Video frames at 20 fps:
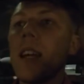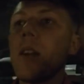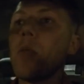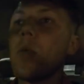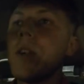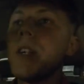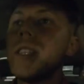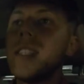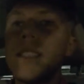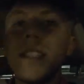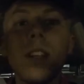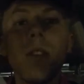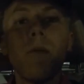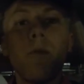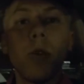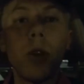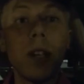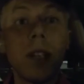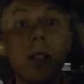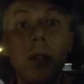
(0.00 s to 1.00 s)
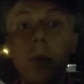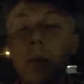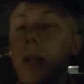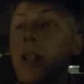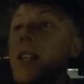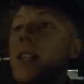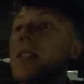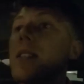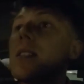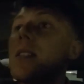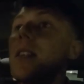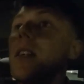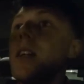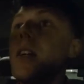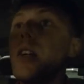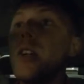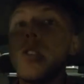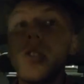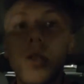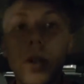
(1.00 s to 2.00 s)
and we're still 42 minutes
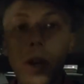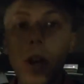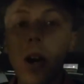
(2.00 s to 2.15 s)
to